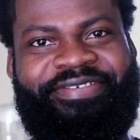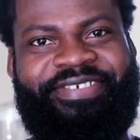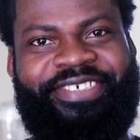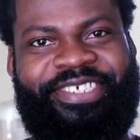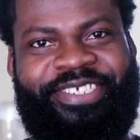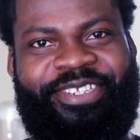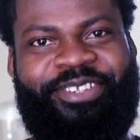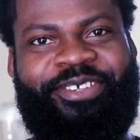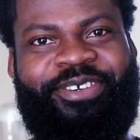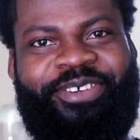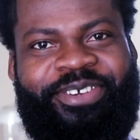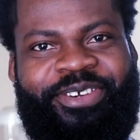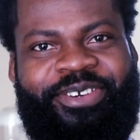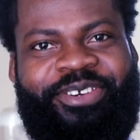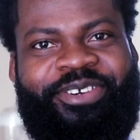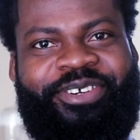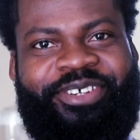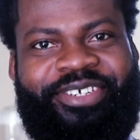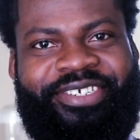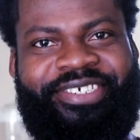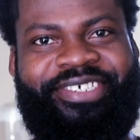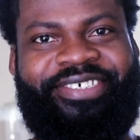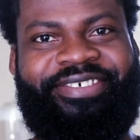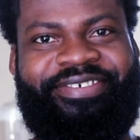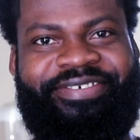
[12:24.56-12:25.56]
This looks
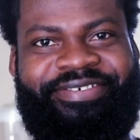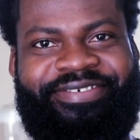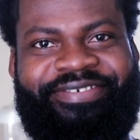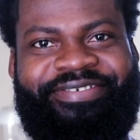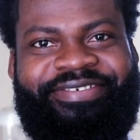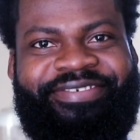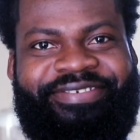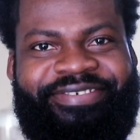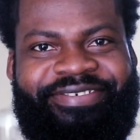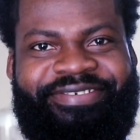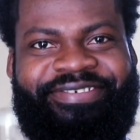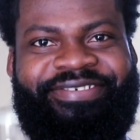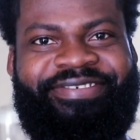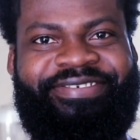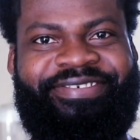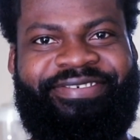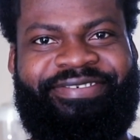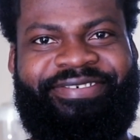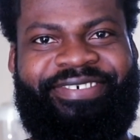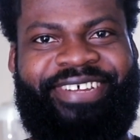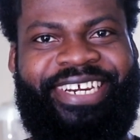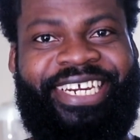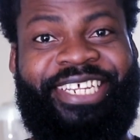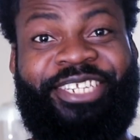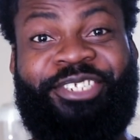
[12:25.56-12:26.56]
good.
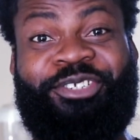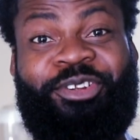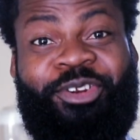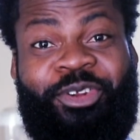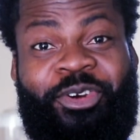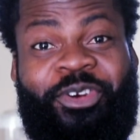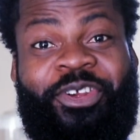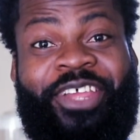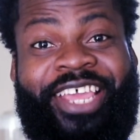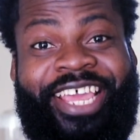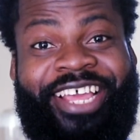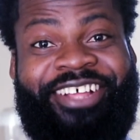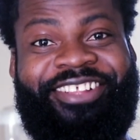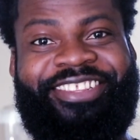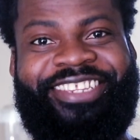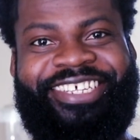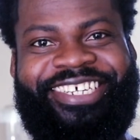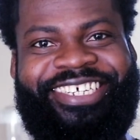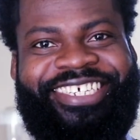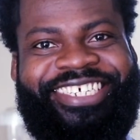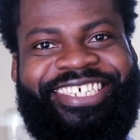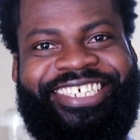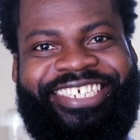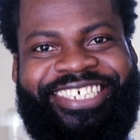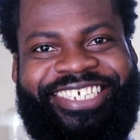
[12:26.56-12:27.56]
And it looks
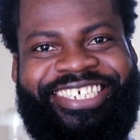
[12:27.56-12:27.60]
healthy.